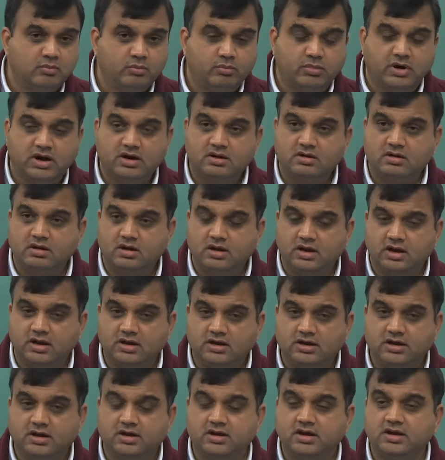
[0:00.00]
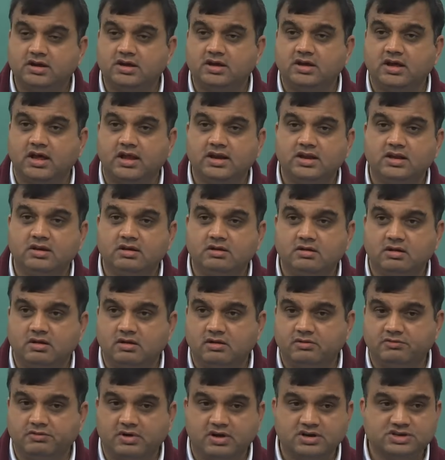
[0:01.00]
But integrating any
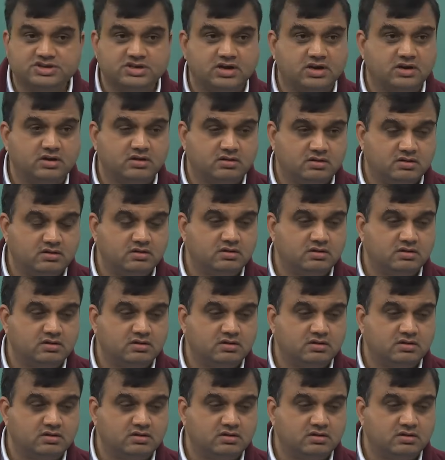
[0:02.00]
function,